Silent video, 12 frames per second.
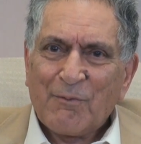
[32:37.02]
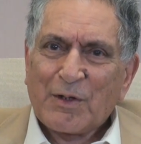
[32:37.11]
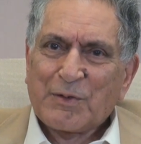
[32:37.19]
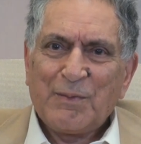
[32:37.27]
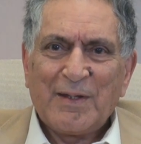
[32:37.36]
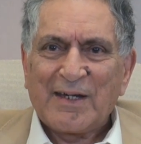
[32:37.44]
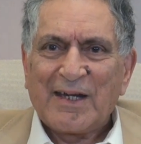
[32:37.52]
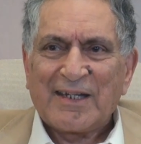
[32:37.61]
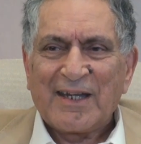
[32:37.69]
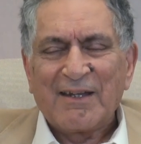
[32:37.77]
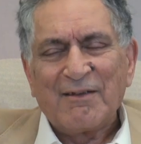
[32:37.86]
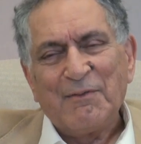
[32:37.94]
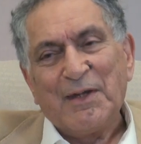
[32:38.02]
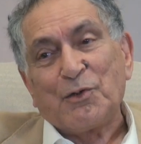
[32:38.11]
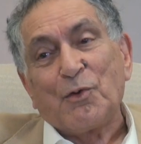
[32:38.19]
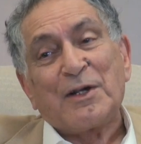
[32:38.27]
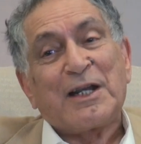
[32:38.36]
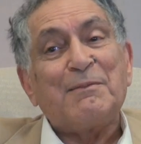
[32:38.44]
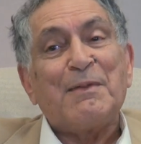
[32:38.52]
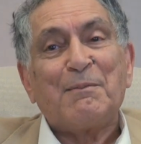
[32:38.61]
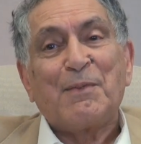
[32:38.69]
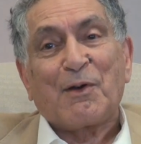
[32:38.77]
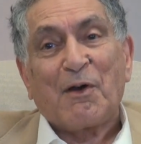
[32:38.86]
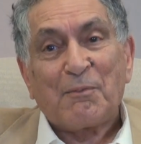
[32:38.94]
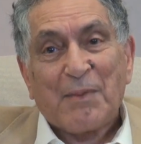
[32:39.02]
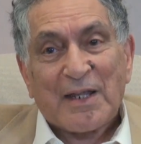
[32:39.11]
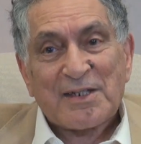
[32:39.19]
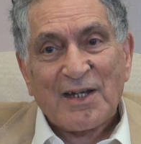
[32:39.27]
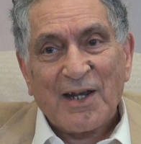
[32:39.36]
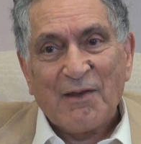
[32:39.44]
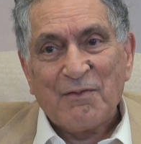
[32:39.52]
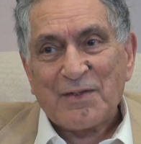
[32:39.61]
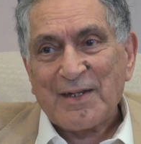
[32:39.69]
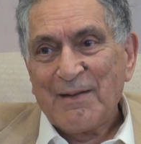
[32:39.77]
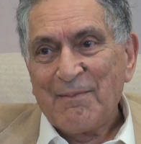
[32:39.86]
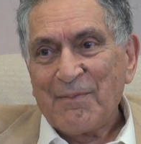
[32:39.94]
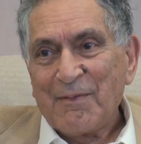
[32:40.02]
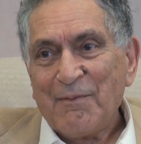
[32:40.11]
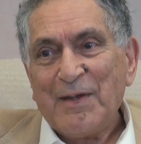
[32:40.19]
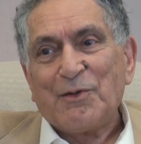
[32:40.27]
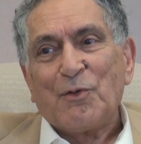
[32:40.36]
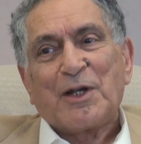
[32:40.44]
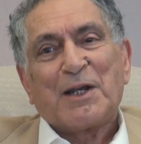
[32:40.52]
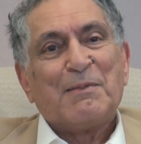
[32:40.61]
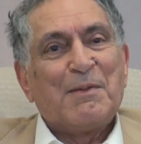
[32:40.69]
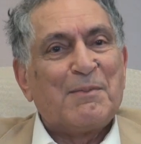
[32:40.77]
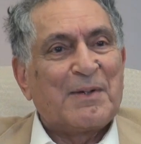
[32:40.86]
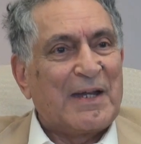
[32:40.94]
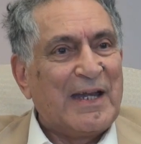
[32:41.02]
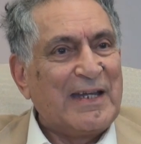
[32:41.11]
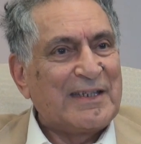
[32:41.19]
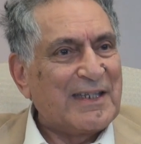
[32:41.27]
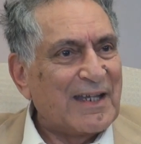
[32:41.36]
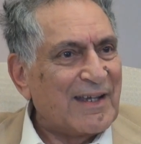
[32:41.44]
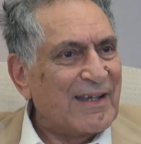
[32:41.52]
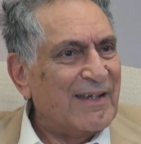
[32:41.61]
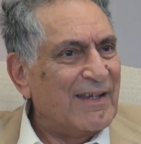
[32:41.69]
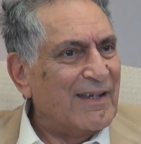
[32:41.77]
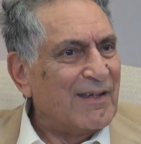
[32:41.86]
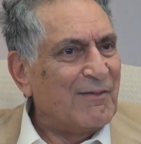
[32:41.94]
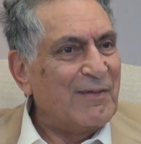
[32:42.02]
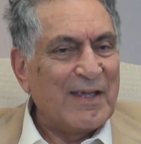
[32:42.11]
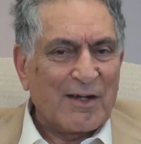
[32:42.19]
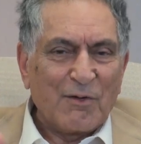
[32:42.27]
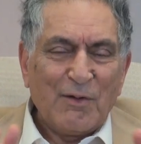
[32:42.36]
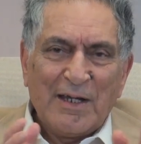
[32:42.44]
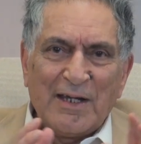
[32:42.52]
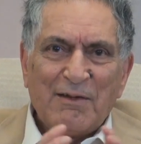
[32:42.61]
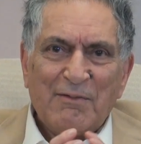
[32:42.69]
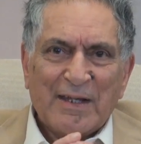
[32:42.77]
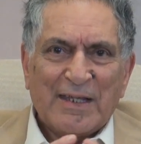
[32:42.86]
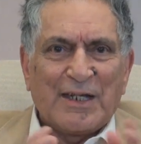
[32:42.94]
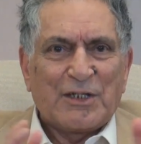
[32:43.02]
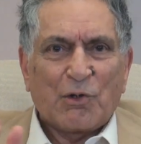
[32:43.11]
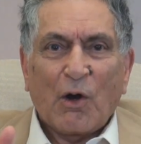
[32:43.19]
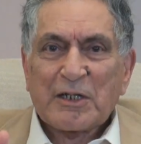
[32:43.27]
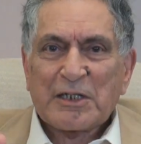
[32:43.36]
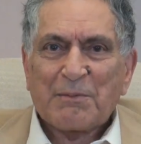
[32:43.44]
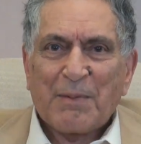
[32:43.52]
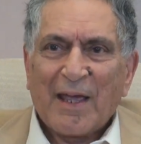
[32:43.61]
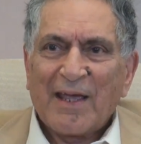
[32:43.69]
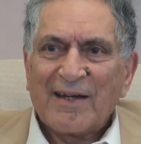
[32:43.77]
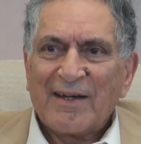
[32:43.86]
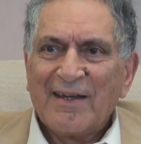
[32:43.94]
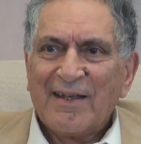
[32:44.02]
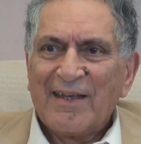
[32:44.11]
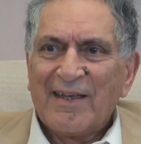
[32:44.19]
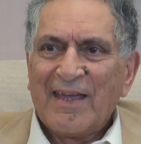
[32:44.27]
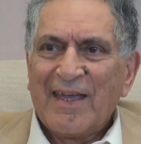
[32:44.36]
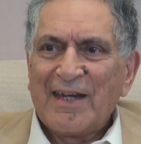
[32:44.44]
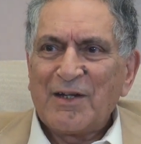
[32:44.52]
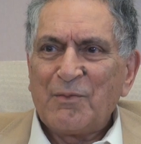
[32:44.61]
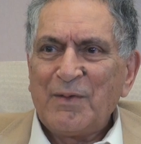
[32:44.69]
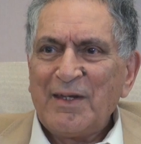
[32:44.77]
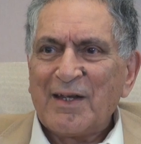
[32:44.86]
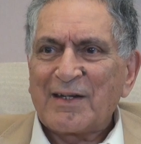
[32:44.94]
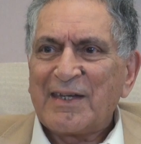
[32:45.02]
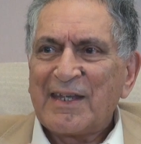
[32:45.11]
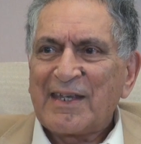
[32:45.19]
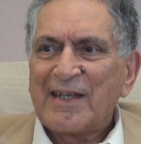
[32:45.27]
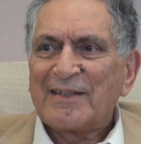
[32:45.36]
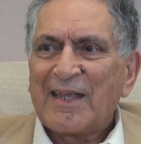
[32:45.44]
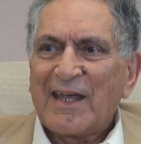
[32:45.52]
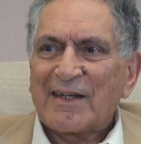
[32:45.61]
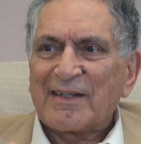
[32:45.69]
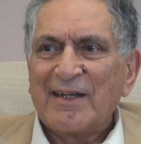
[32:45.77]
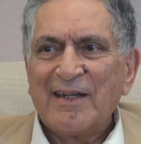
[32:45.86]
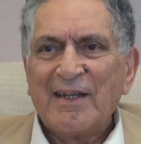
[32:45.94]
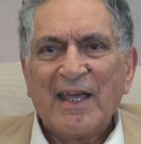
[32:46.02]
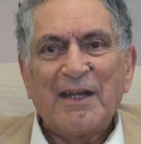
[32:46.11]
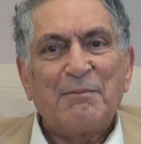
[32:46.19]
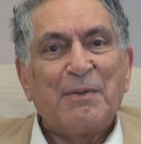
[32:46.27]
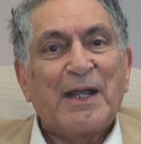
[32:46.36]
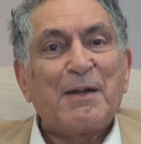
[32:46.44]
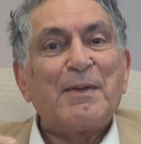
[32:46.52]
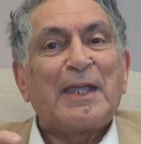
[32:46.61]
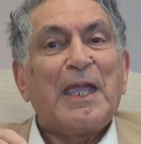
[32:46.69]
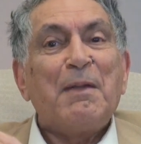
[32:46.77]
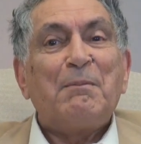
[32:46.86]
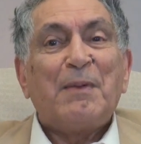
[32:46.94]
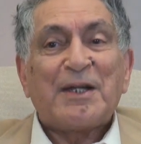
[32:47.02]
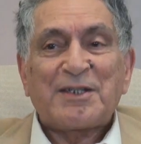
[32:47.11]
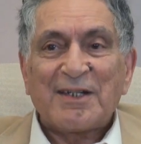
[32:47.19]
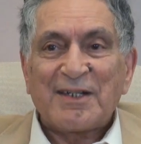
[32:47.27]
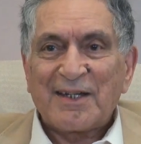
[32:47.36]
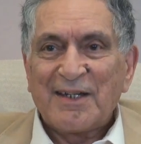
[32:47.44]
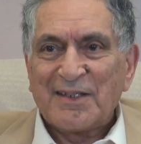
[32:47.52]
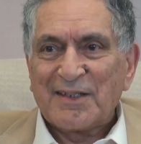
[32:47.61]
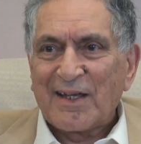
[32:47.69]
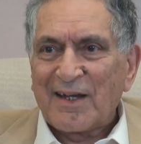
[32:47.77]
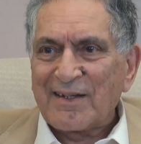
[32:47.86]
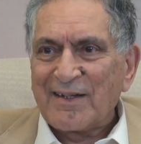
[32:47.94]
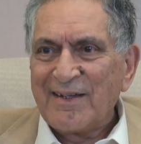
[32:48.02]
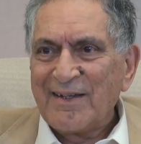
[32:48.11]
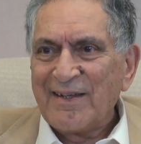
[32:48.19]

what we are getting. We don't remember our past lives. We don't remember anything. We are only living in a short span, and we are taking that and becoming impatient in that.